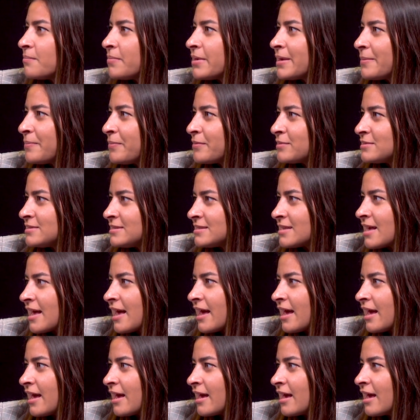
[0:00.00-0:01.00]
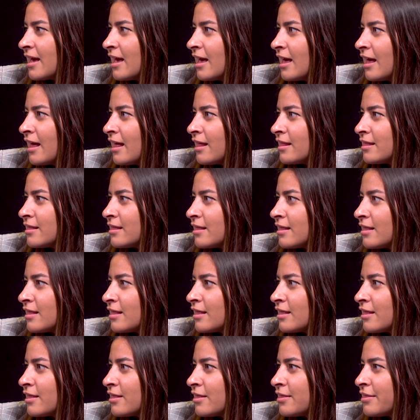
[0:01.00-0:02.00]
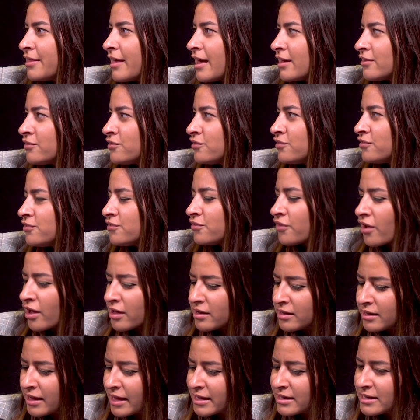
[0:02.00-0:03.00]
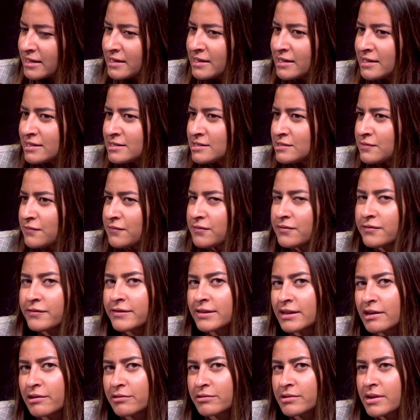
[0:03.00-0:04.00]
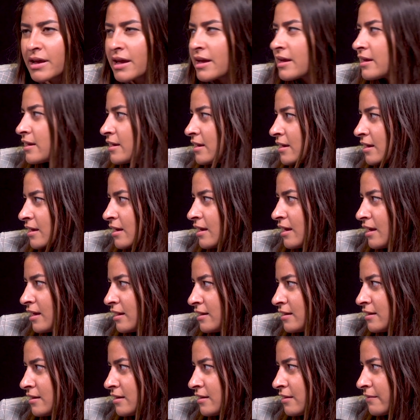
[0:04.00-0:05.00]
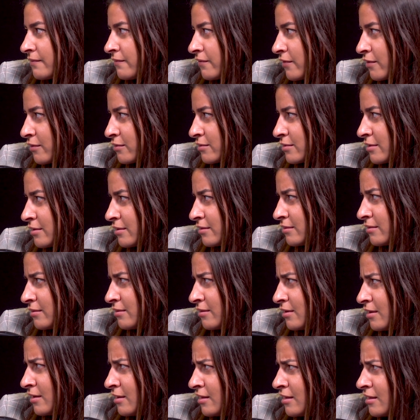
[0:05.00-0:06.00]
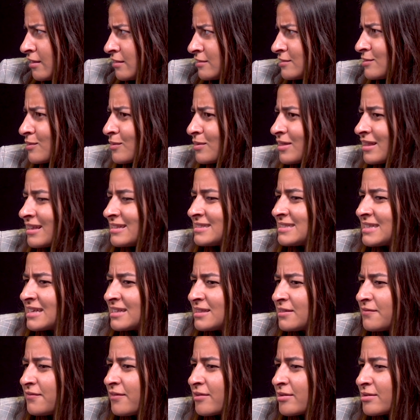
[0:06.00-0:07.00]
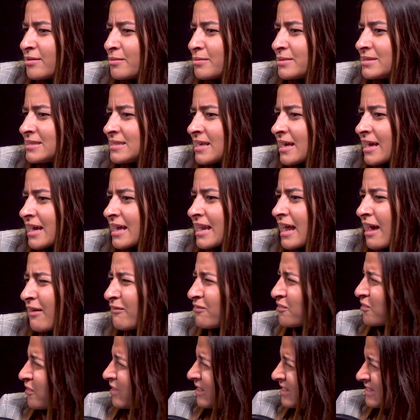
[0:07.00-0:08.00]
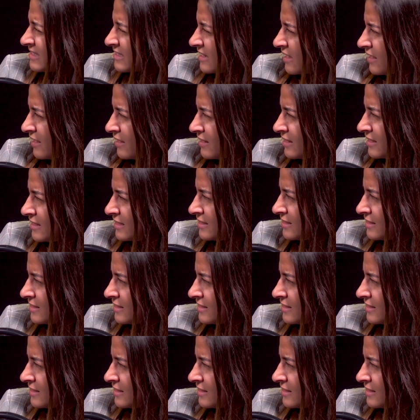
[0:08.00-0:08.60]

people say that John Lennon is floating in the photo. So they say the photo was taken after he died?